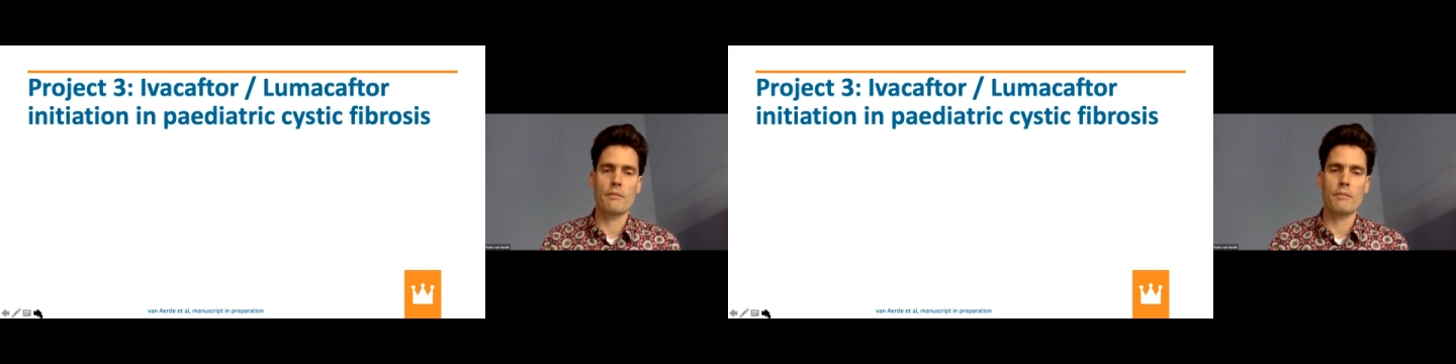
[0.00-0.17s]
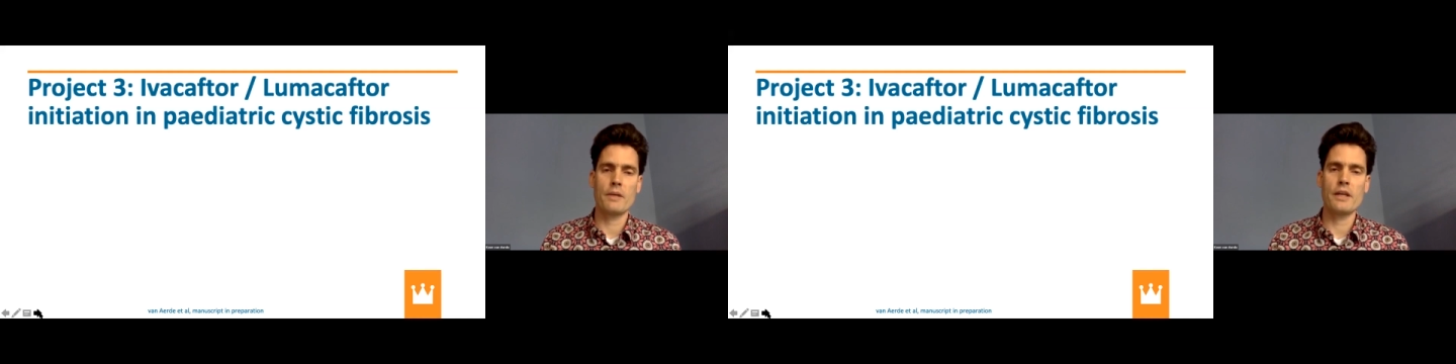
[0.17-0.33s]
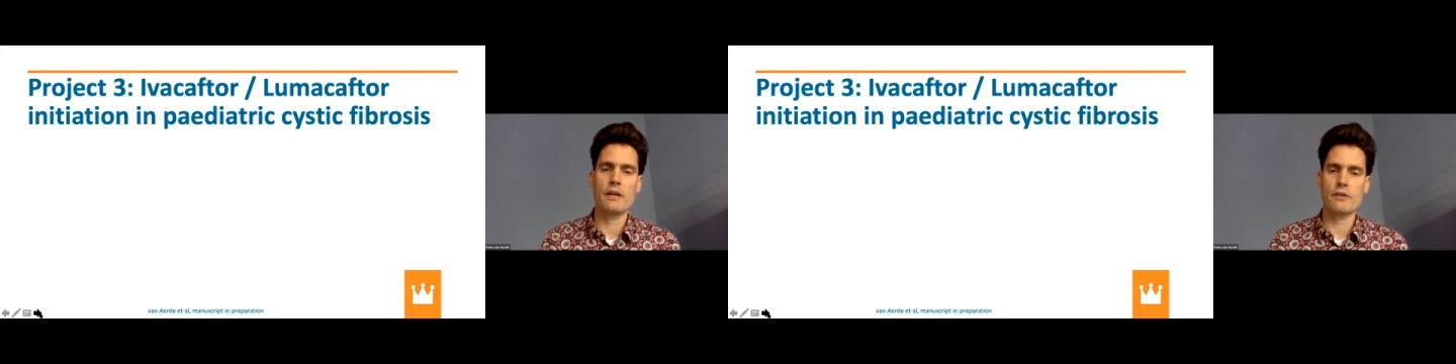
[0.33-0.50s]

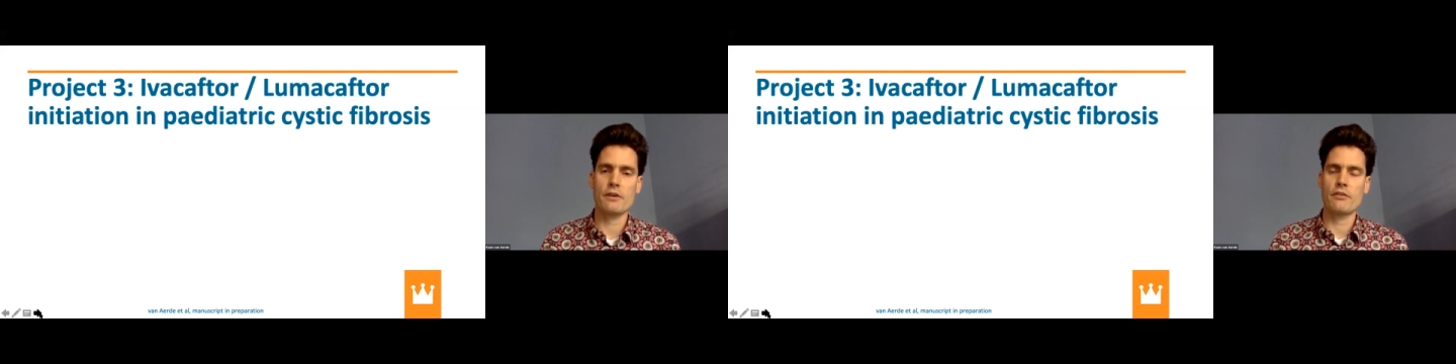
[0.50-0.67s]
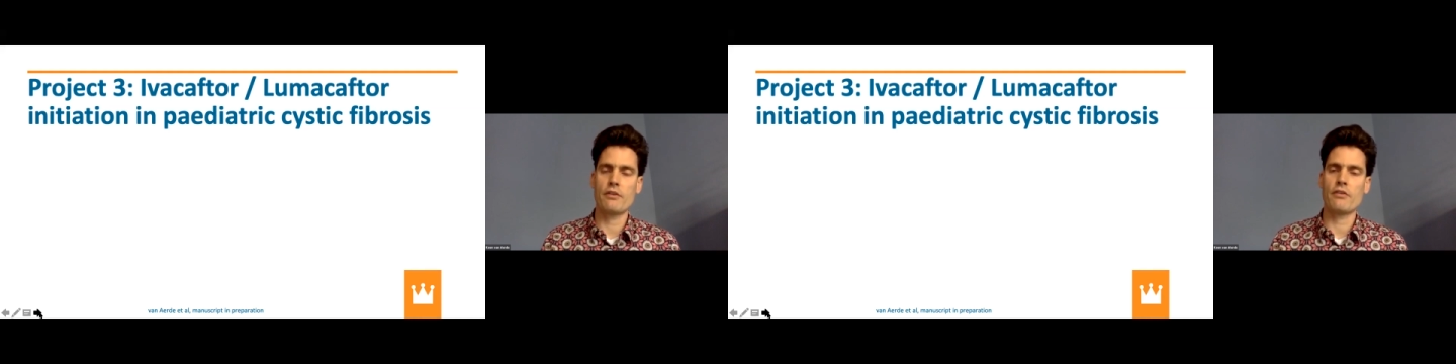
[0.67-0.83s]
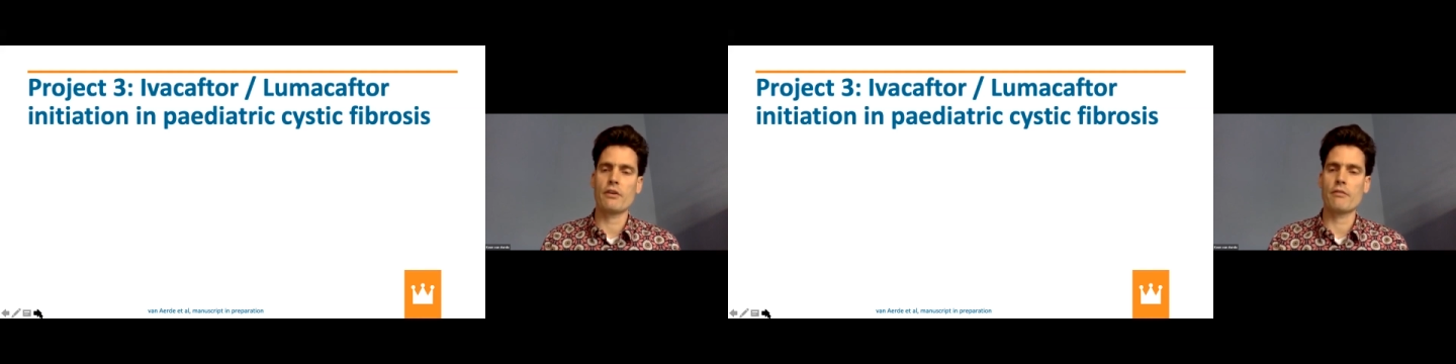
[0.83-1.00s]
pediatric
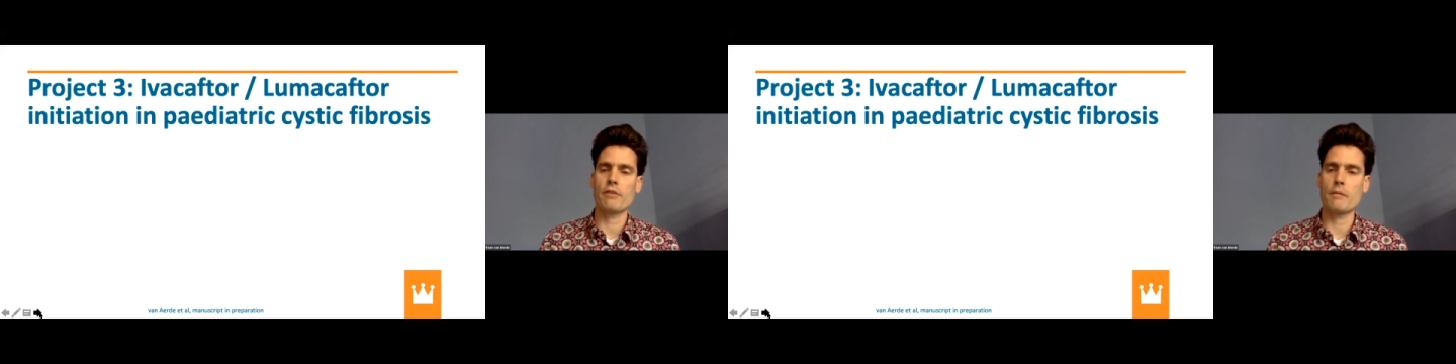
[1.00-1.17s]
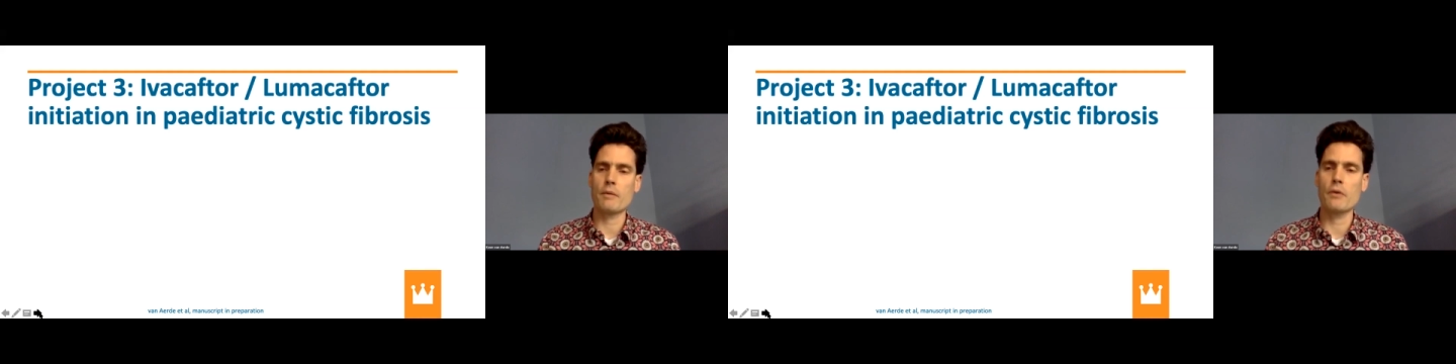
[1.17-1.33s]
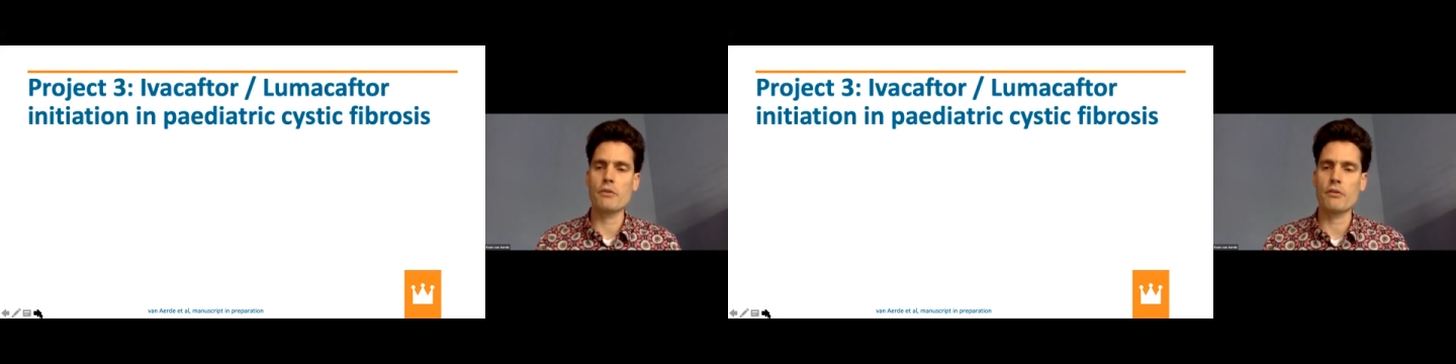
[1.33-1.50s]
cystic
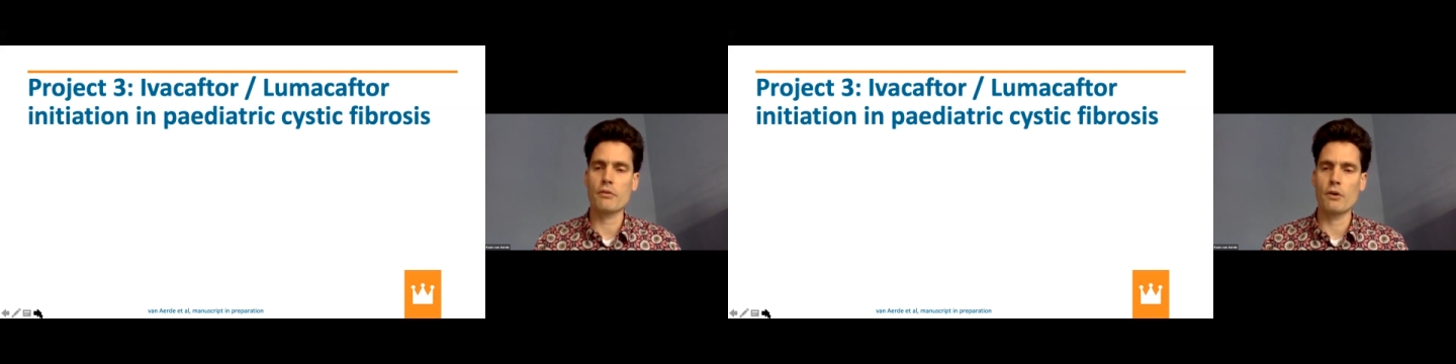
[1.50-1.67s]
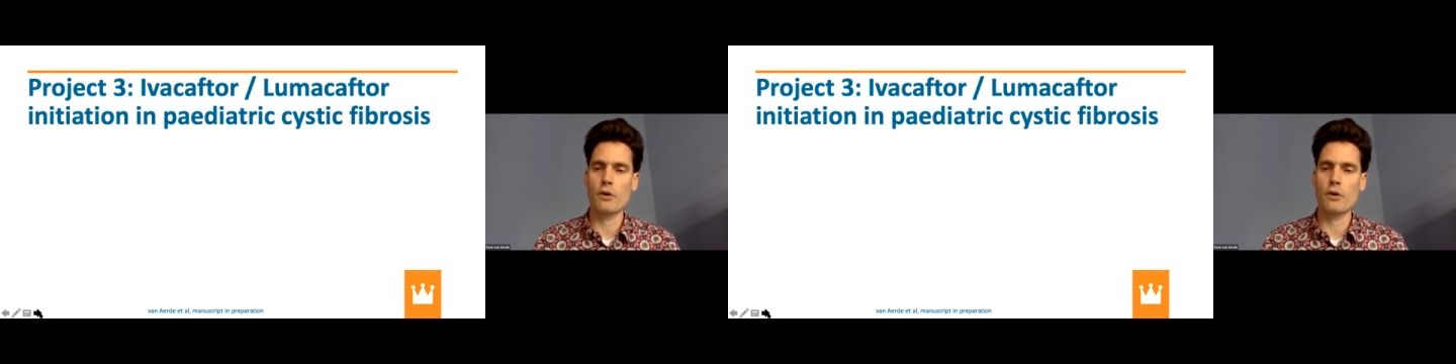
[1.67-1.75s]
fibrosis